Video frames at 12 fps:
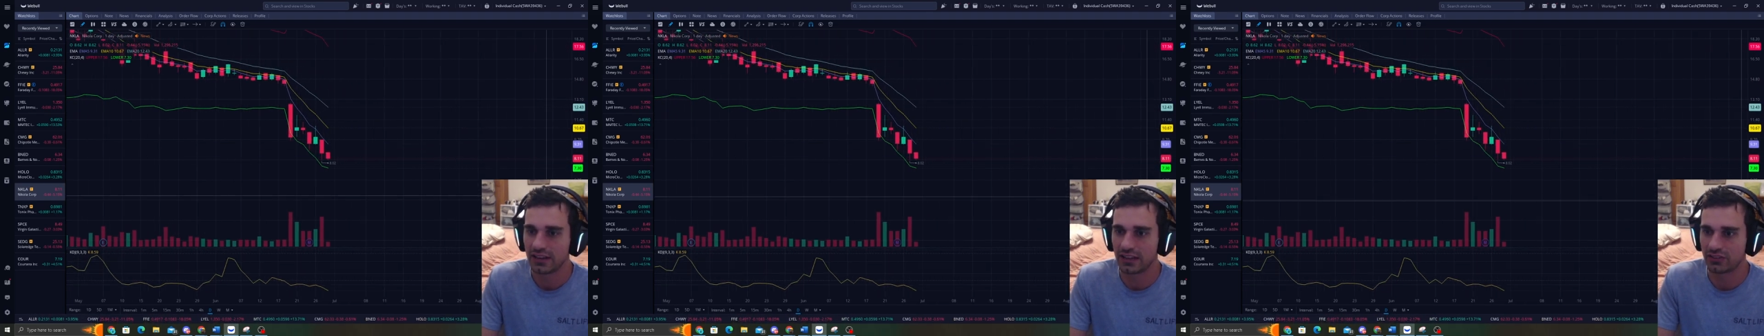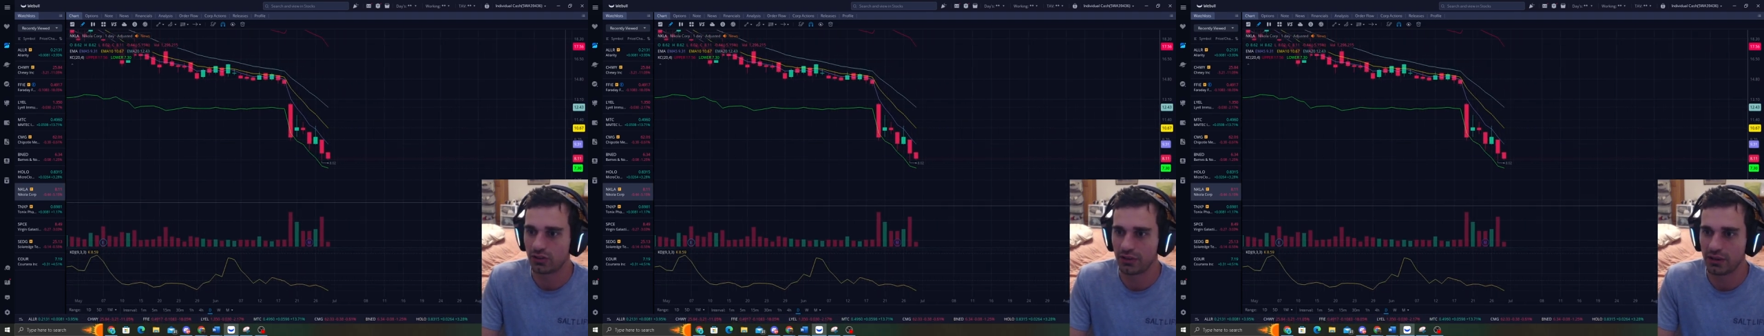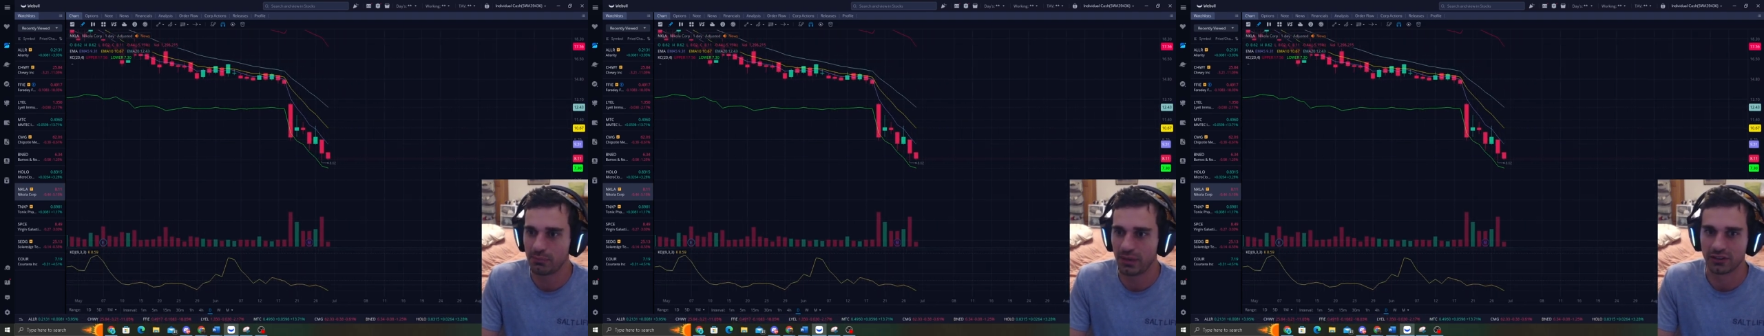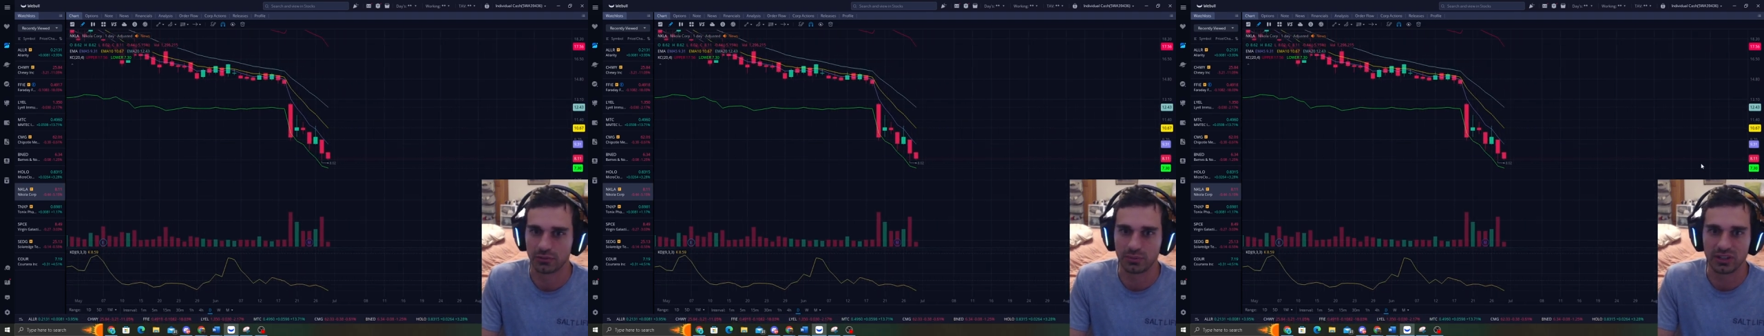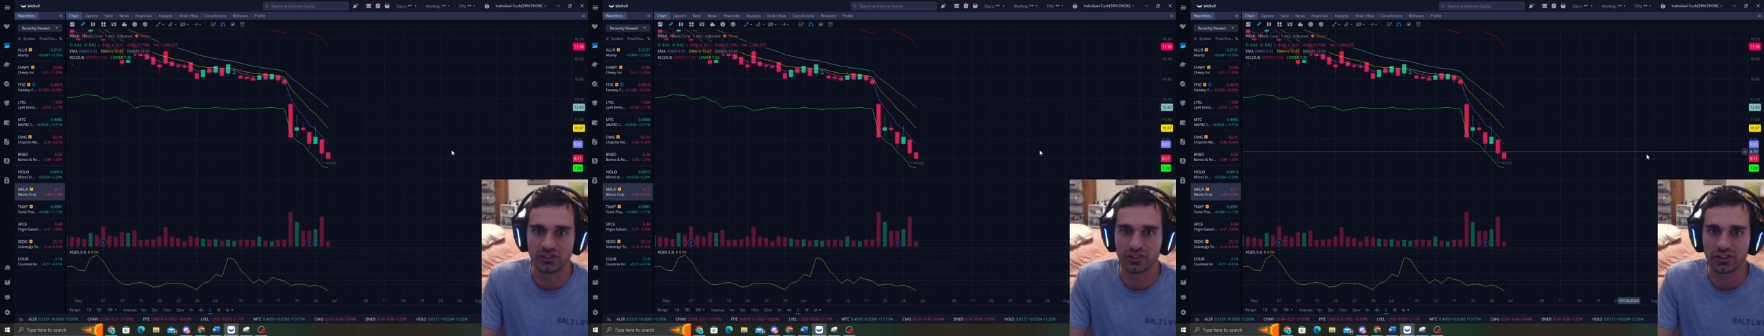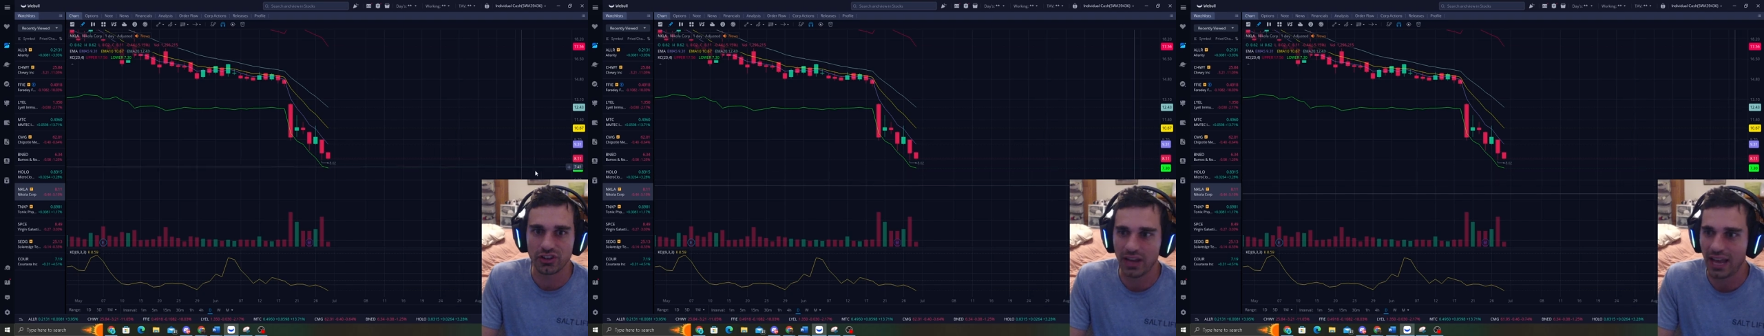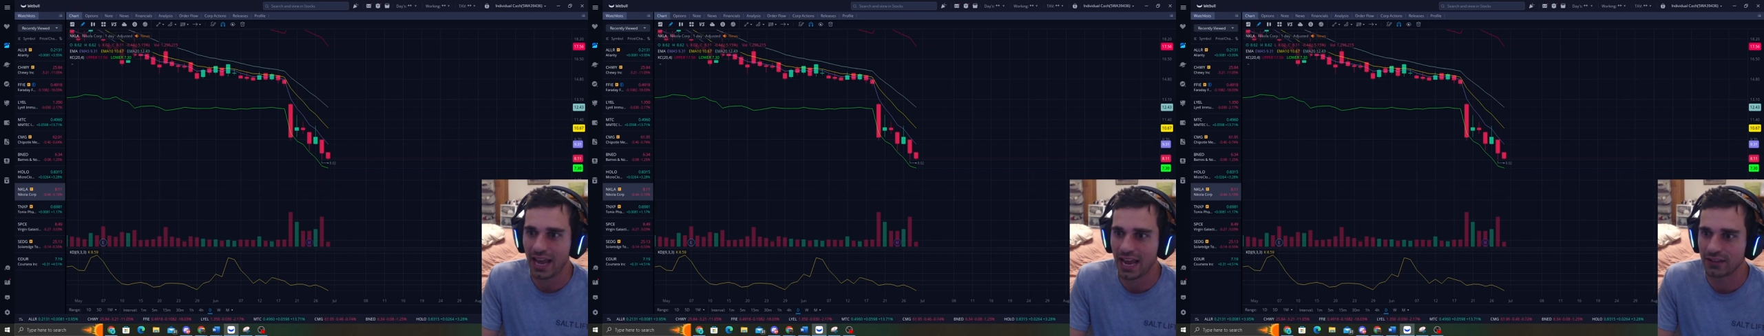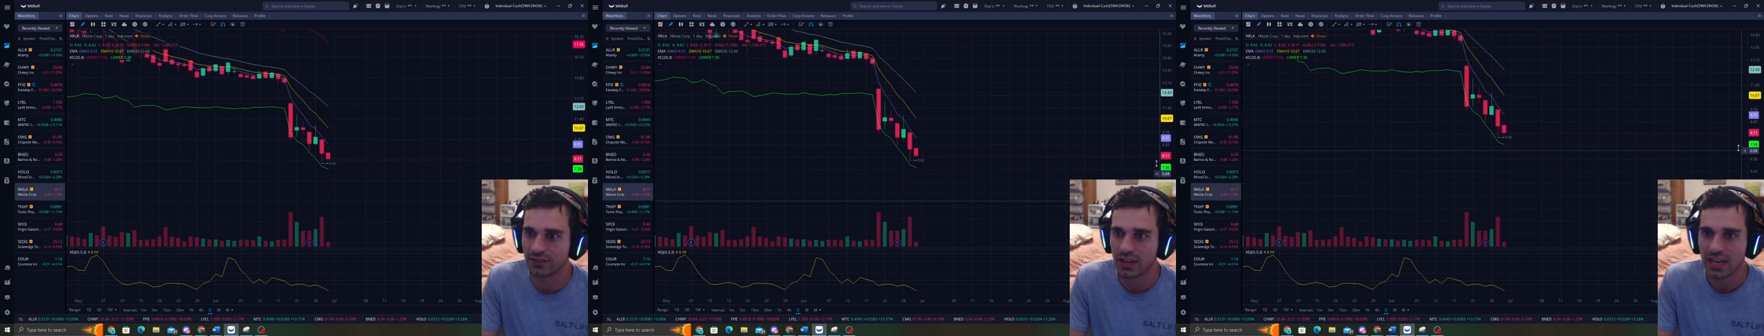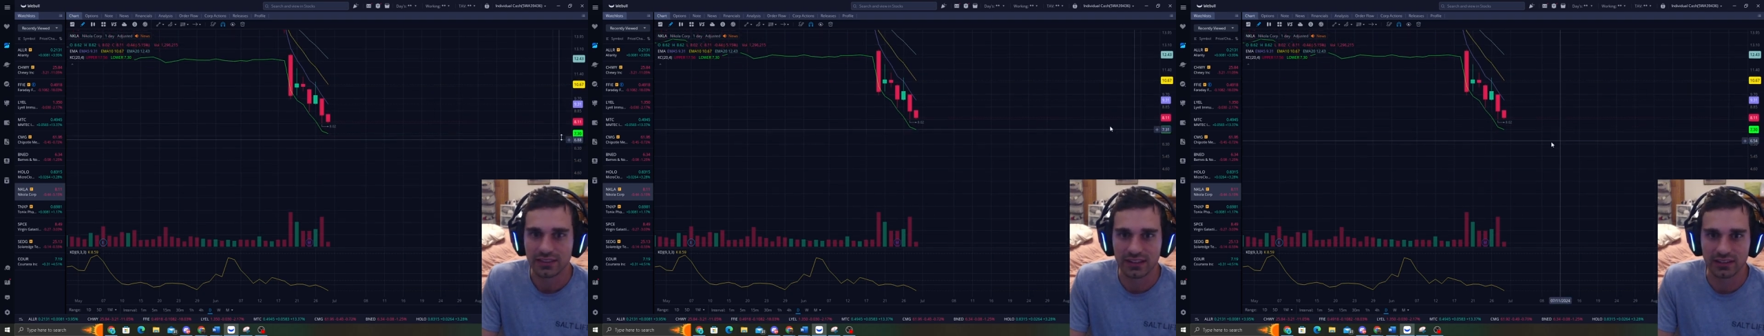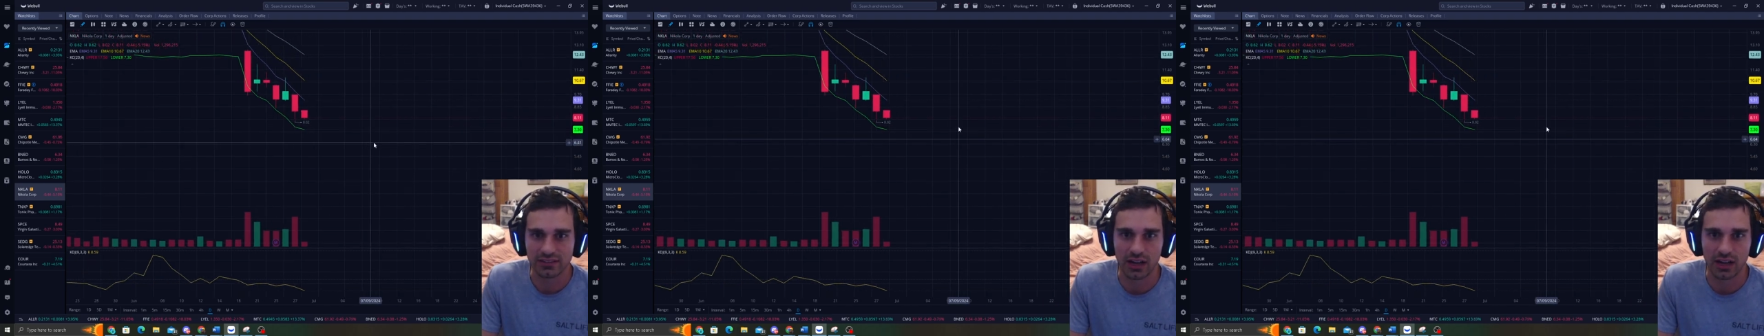that's all that matters. Because you're going to have these